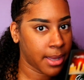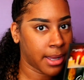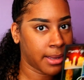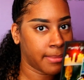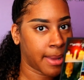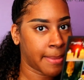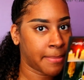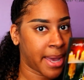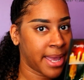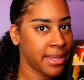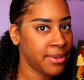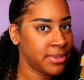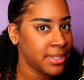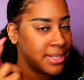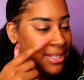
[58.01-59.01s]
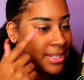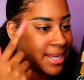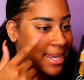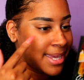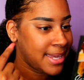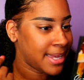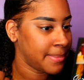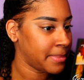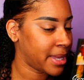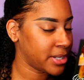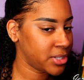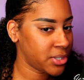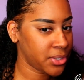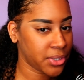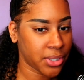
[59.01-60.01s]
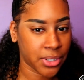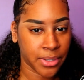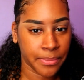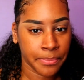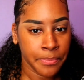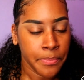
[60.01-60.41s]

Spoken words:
I might use it today, I'm not sure.